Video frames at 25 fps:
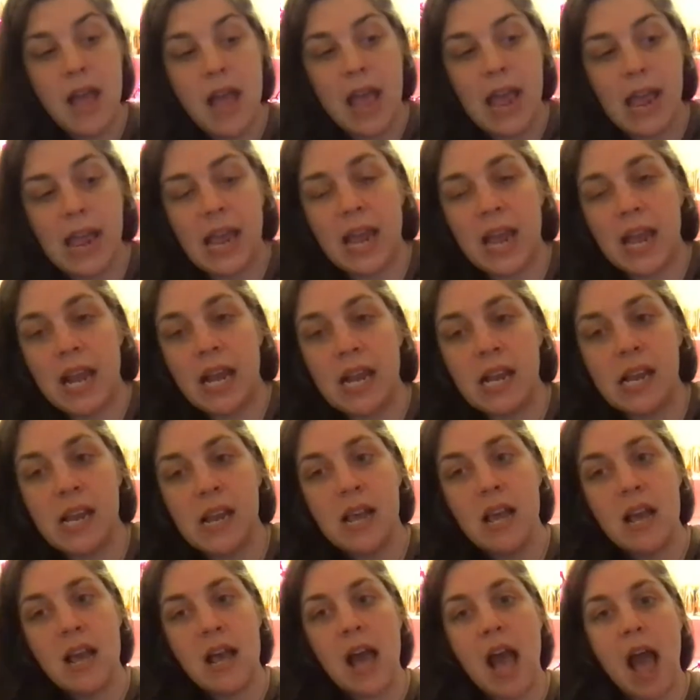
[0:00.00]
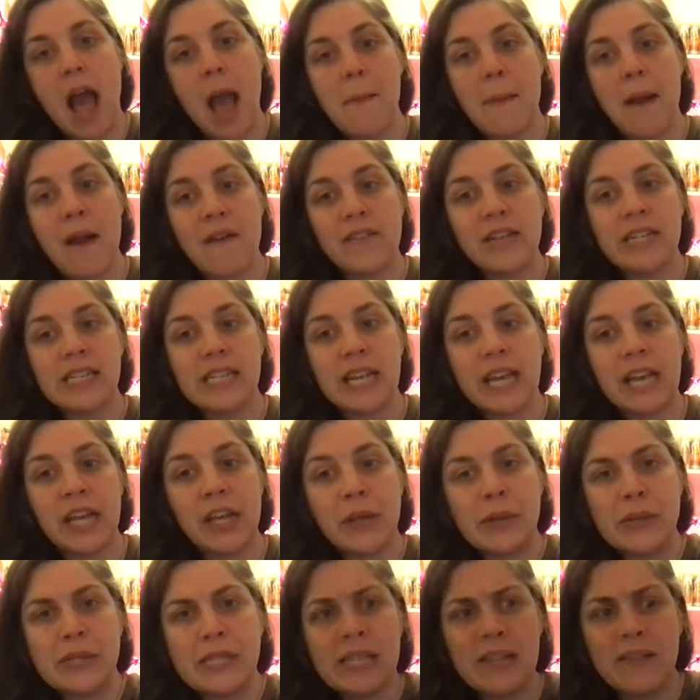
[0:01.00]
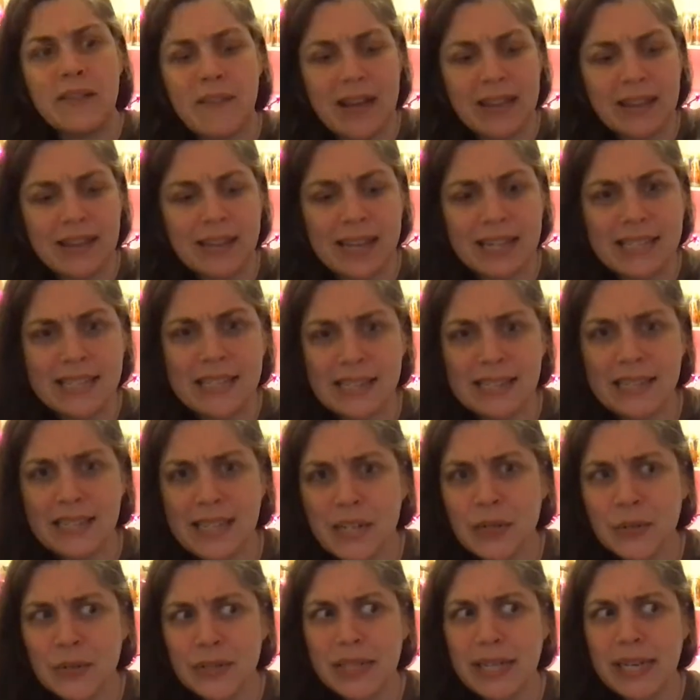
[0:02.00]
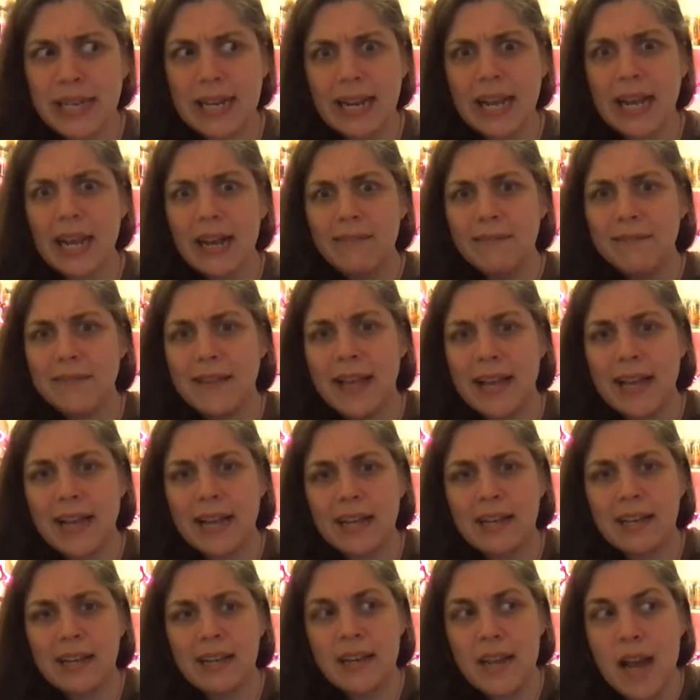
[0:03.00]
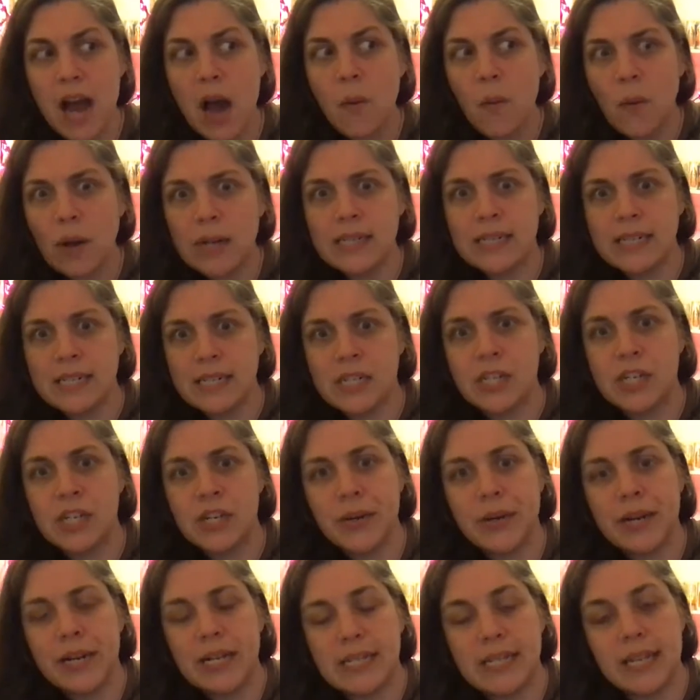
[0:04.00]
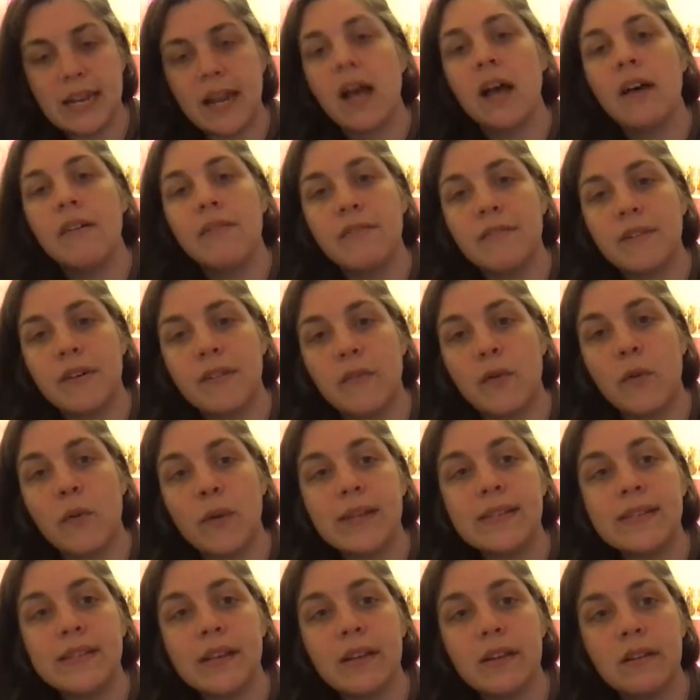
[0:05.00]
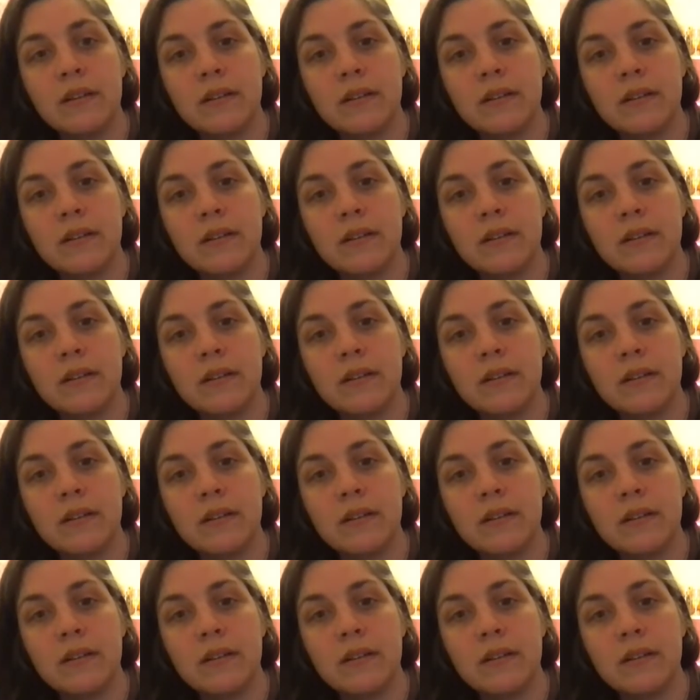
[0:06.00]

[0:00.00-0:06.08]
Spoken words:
And I'm having to get used to the fact that that's literally enough. Like not wanting to do it is enough of a reason.